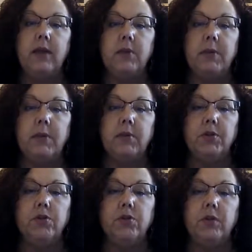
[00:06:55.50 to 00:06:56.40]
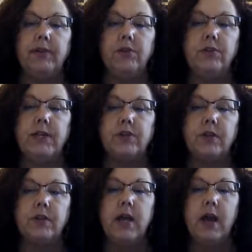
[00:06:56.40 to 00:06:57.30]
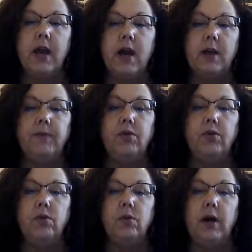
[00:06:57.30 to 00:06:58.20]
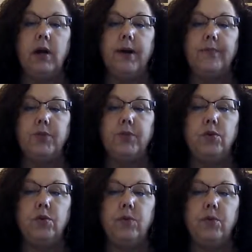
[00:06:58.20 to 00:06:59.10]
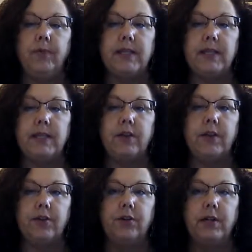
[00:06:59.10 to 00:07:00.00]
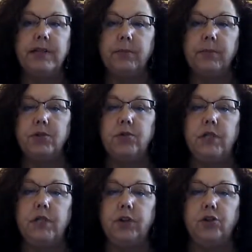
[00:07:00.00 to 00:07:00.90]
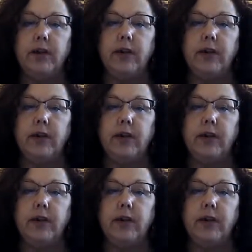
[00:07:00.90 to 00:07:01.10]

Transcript: And remember, when you do a fundraiser, if you do, that's under the earnings opportunity on